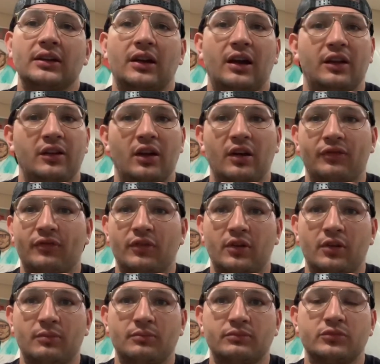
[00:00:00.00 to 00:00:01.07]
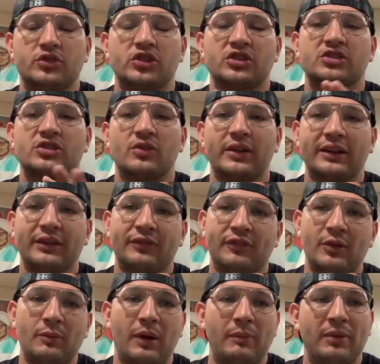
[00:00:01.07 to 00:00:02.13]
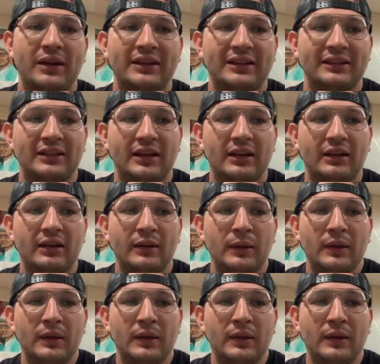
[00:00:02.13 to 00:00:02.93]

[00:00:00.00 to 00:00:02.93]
Enough room just so I could fit my bike in there.